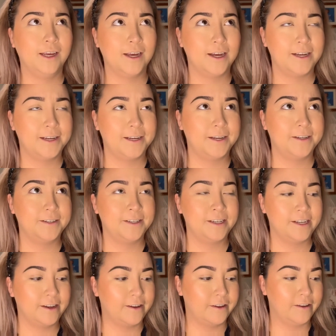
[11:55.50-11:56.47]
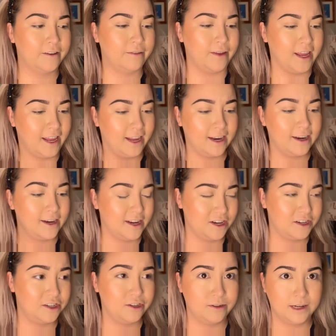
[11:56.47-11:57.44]
kind of
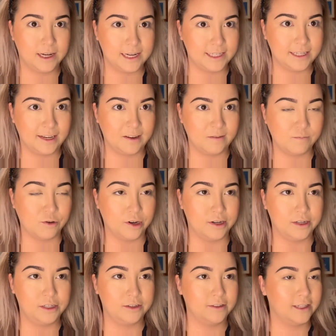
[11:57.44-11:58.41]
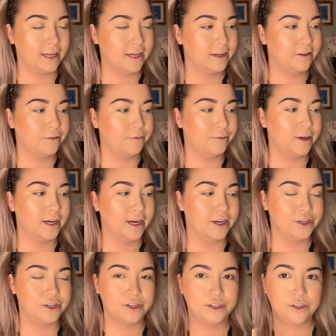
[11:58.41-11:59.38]
editing do you guys like more? Do you like it when I
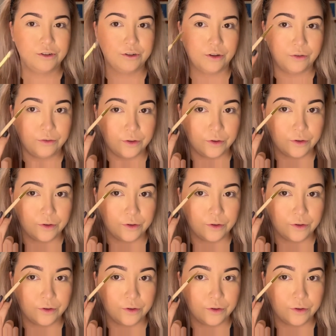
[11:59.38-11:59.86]
just do a few